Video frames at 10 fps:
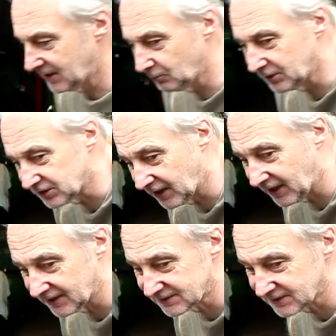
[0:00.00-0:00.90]
Which it
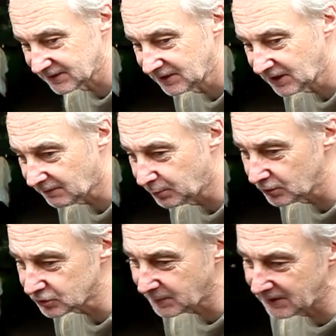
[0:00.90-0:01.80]
is. I put
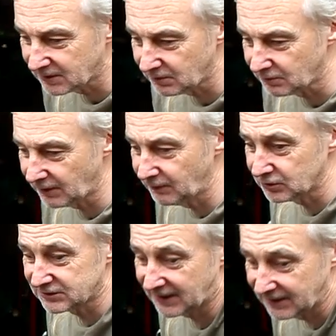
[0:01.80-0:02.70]
the spindle. I've
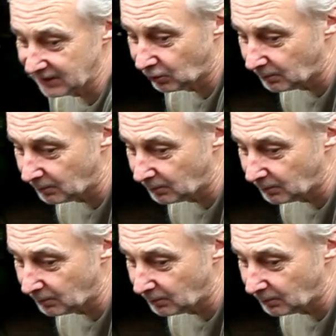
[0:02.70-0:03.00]
not tied it up.